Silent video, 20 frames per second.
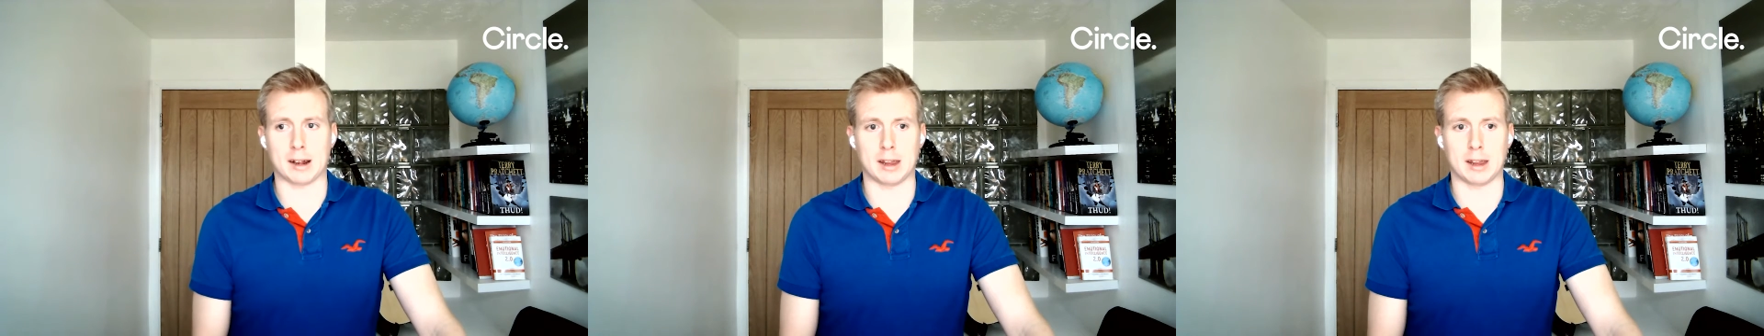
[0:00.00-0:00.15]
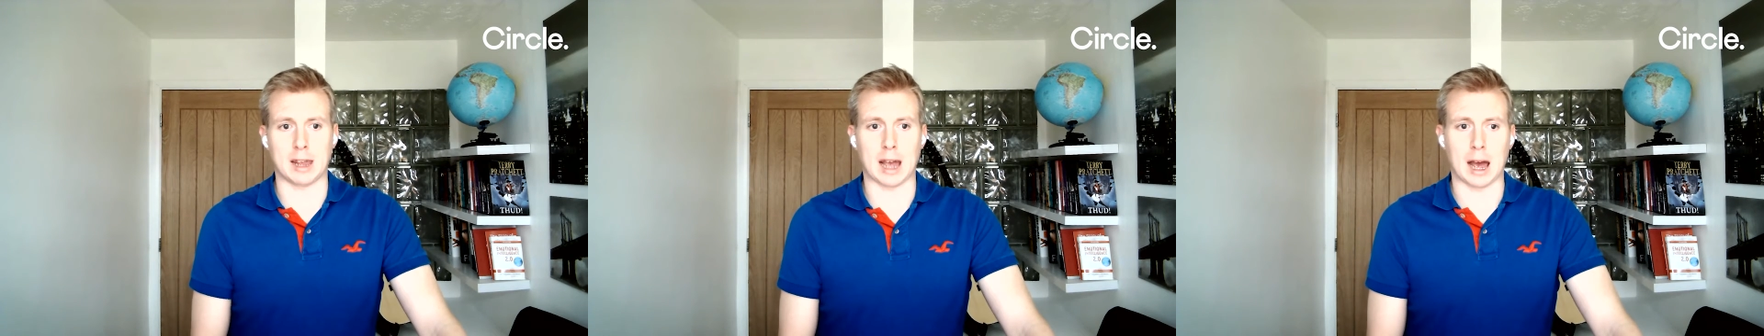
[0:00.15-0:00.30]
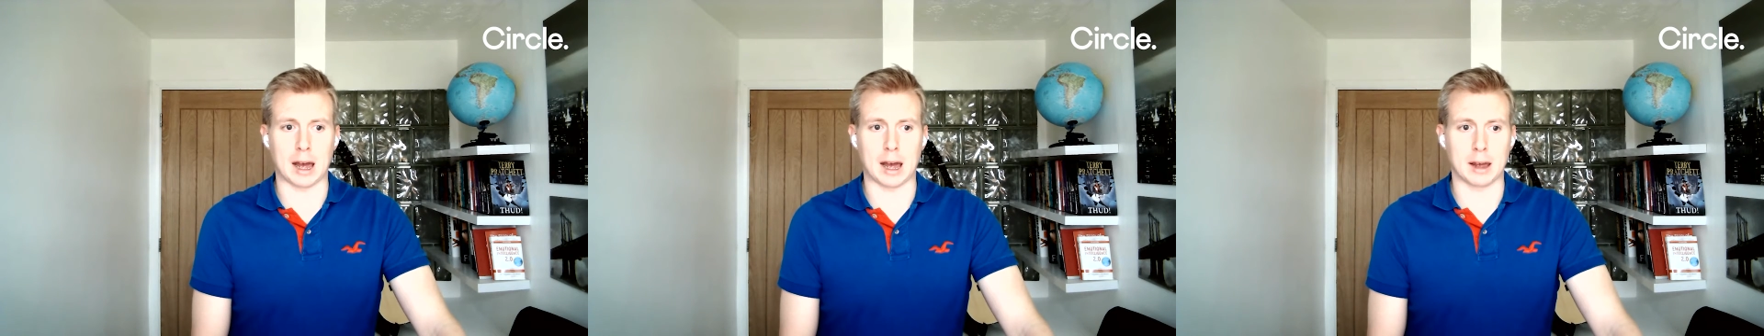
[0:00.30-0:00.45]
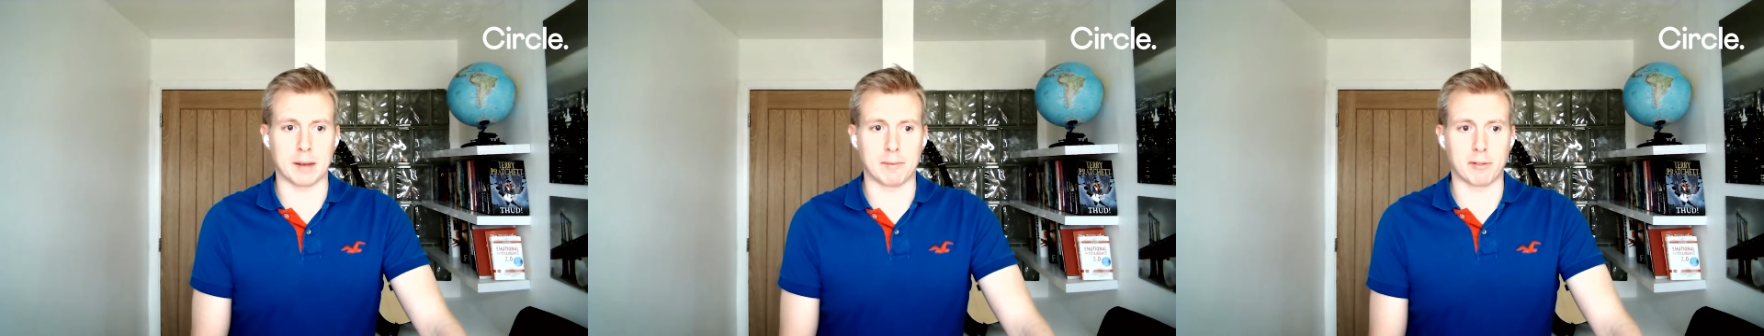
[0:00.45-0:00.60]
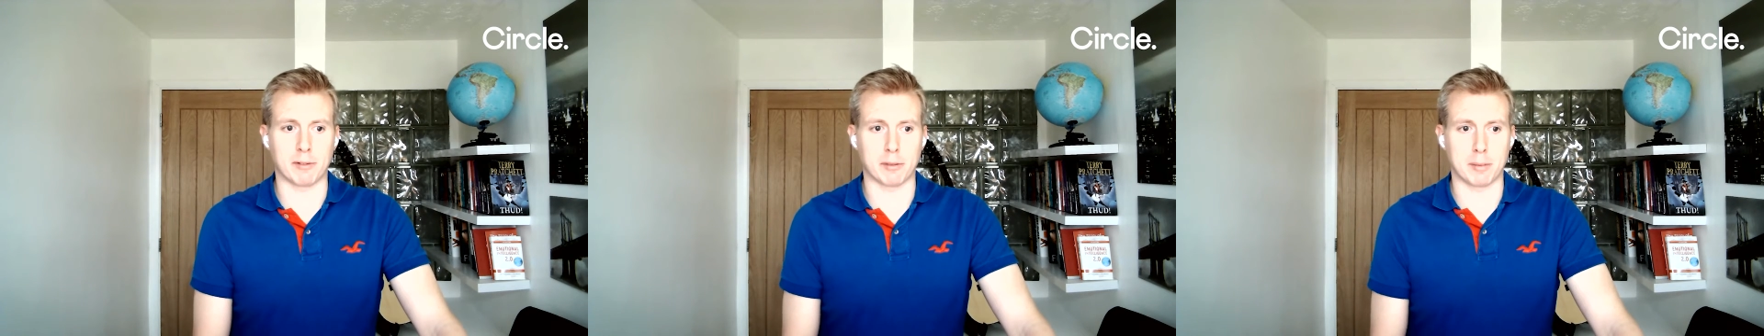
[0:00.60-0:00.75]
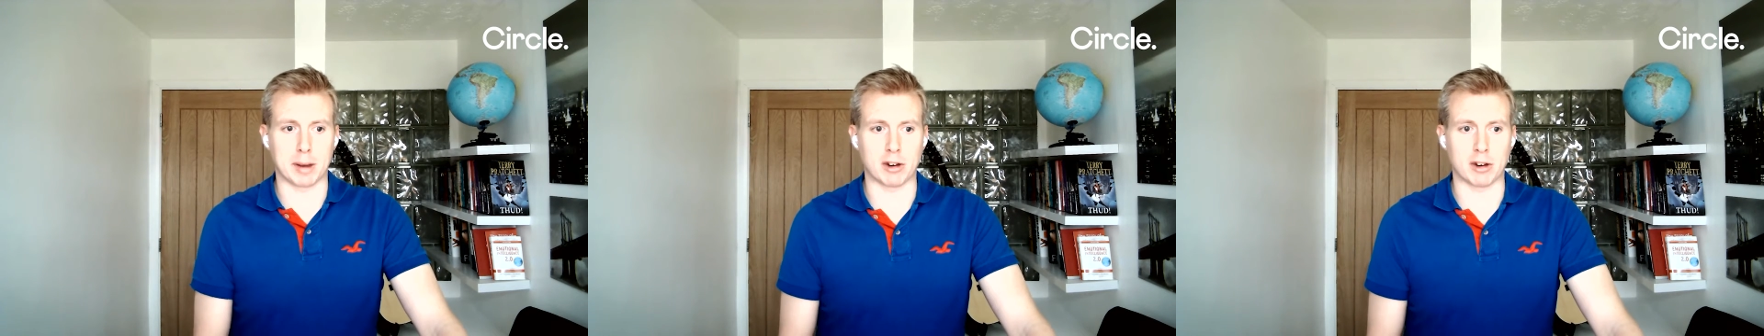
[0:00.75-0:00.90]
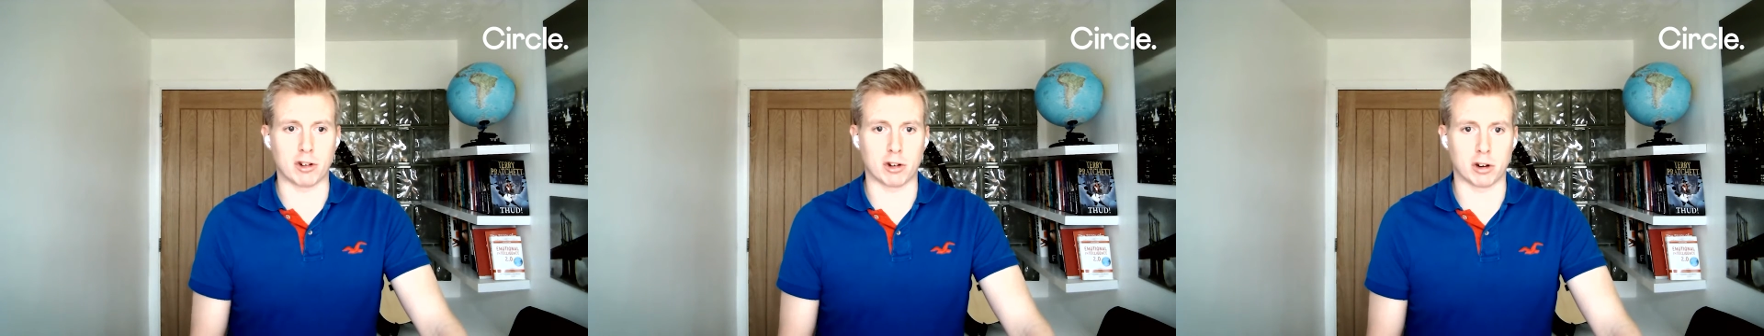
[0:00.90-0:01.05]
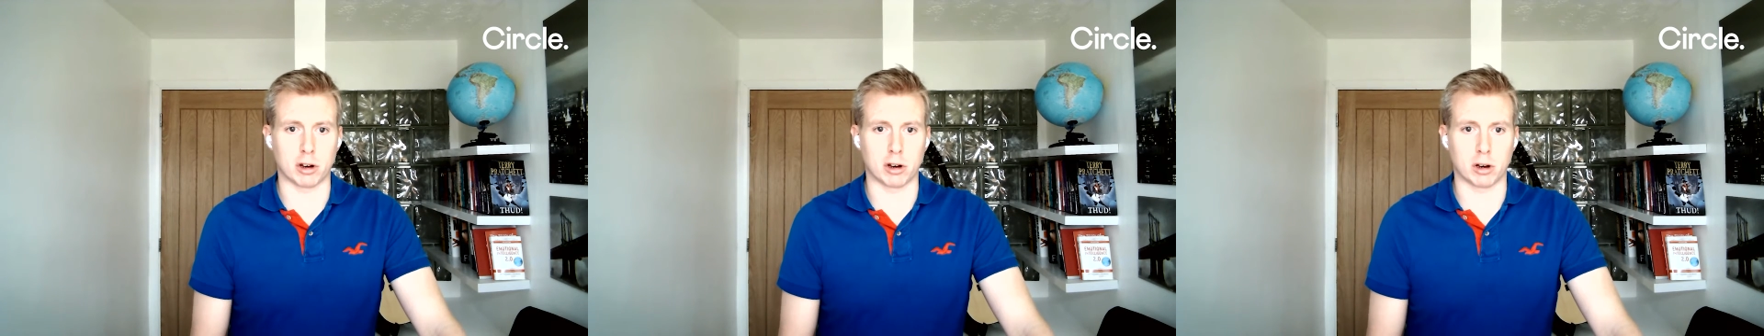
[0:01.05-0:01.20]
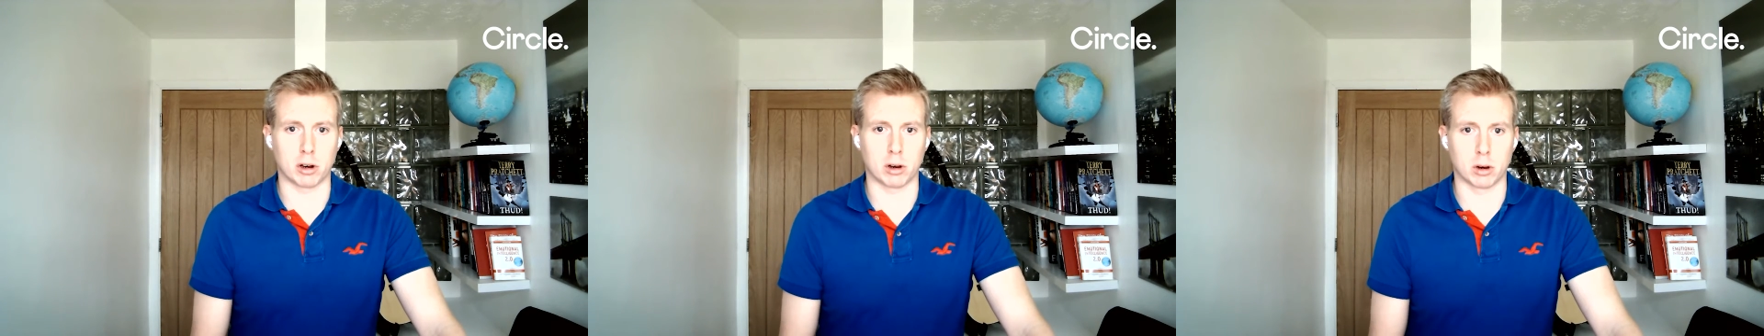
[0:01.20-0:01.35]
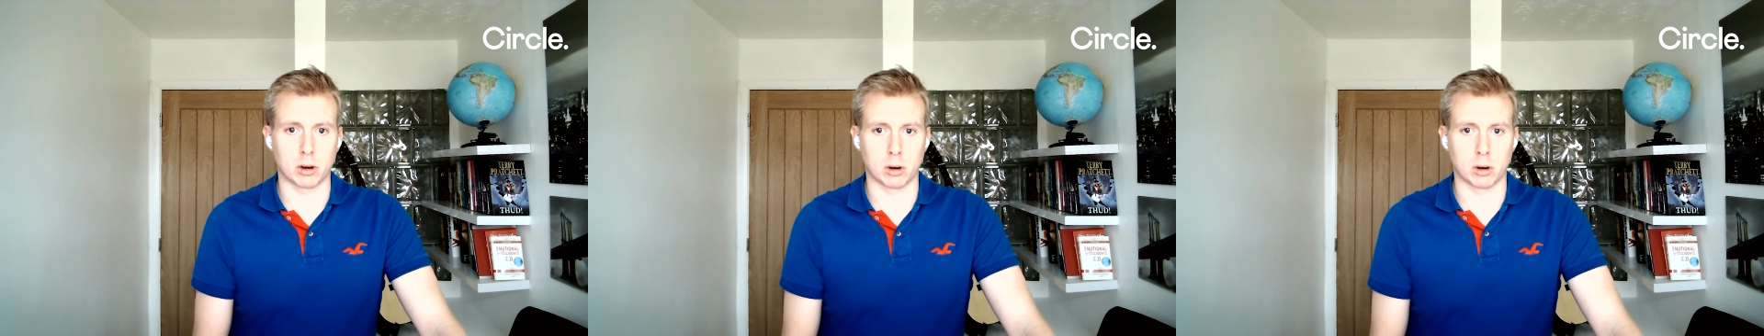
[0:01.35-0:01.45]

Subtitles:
the information